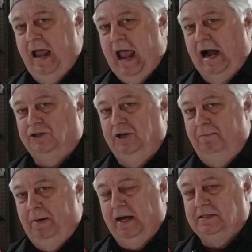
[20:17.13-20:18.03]
actually
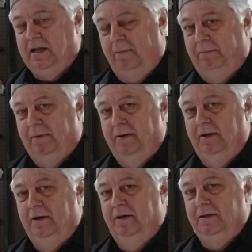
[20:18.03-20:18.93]
picks up
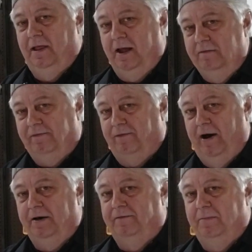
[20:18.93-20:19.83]
the
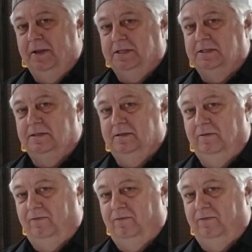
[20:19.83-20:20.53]
infrared from this,